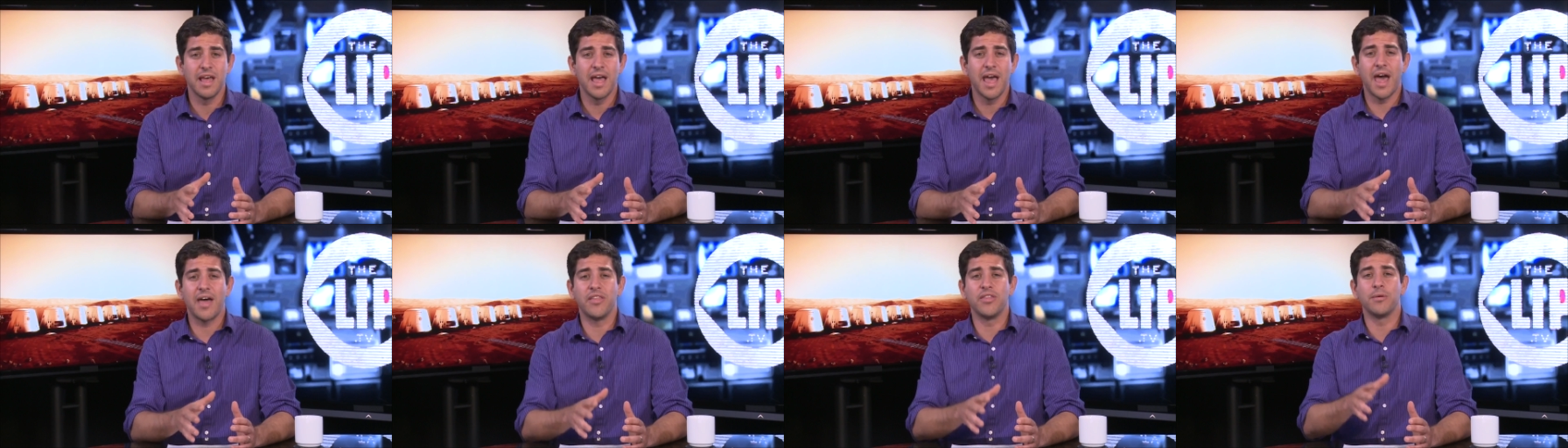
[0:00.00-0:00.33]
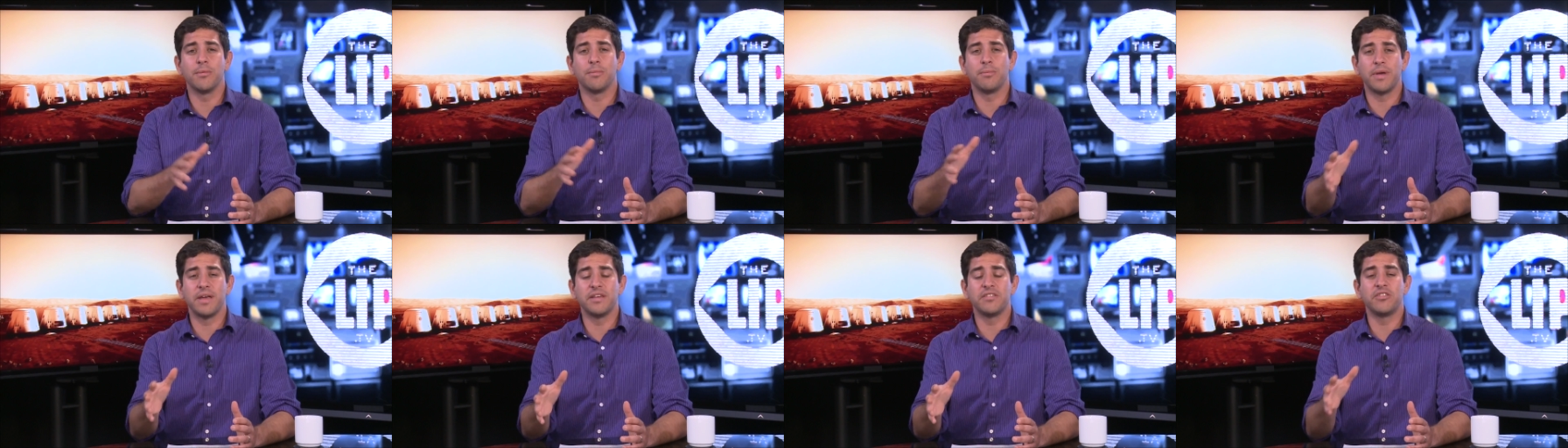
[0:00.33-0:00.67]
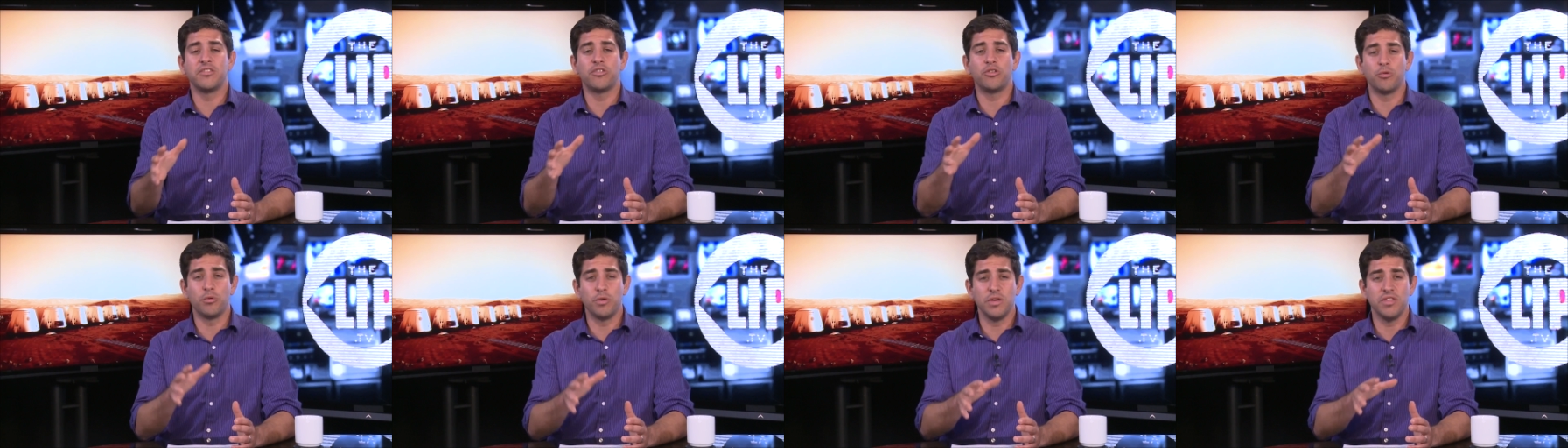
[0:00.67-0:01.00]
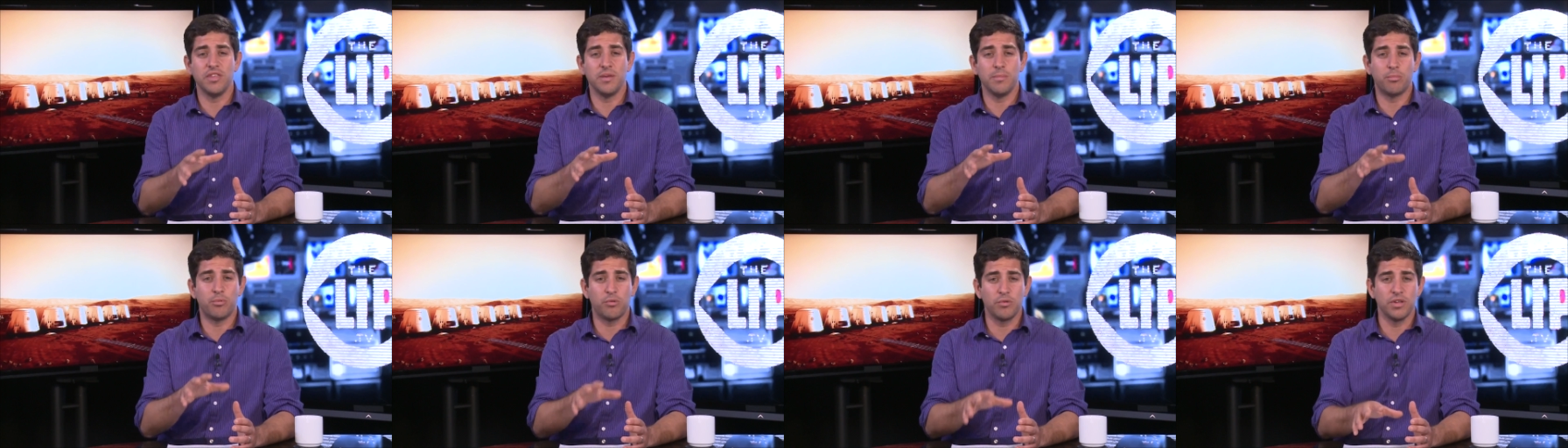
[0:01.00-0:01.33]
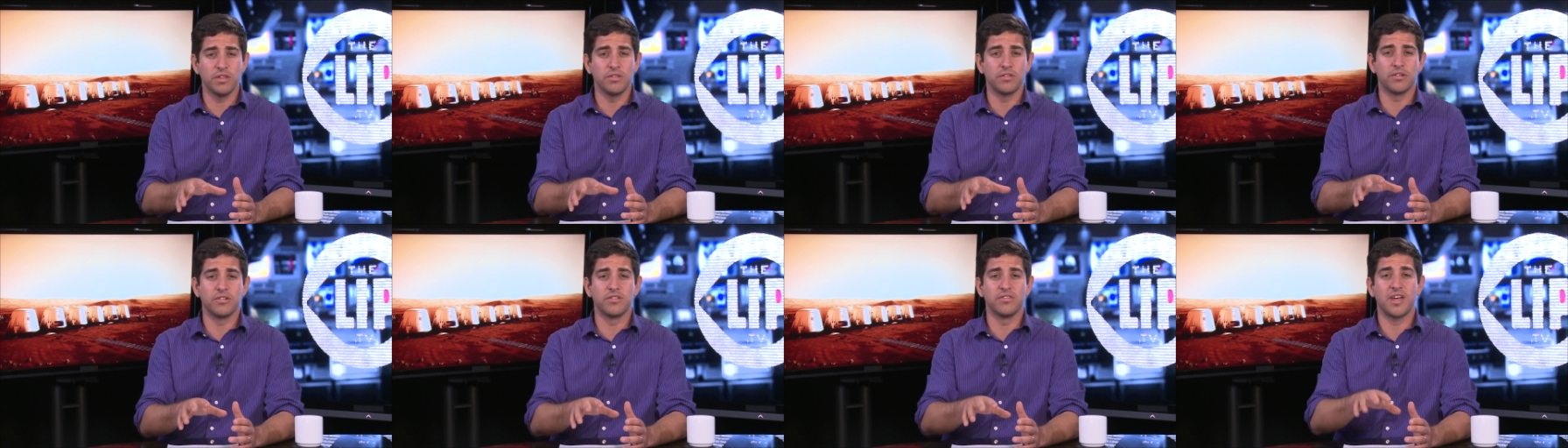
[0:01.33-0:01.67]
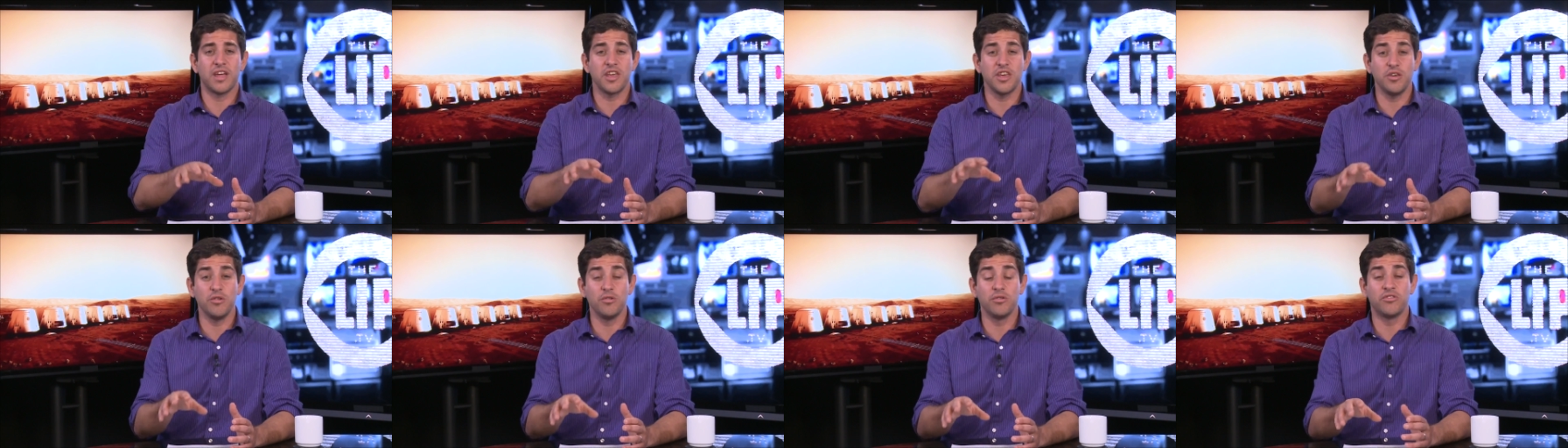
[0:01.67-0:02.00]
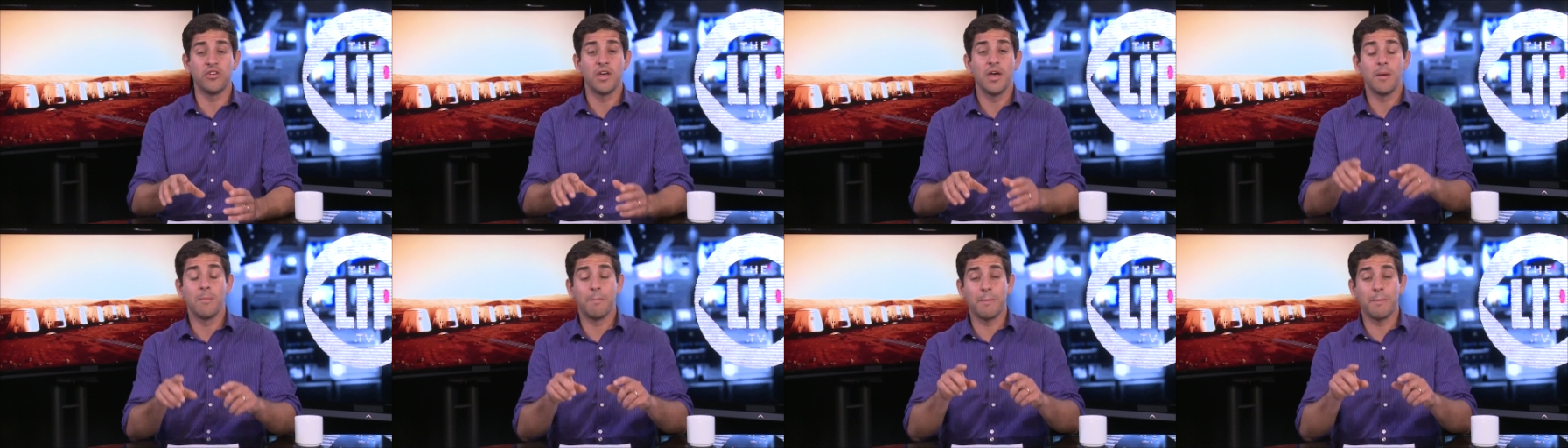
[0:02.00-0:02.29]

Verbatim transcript: and the best 3D printers that use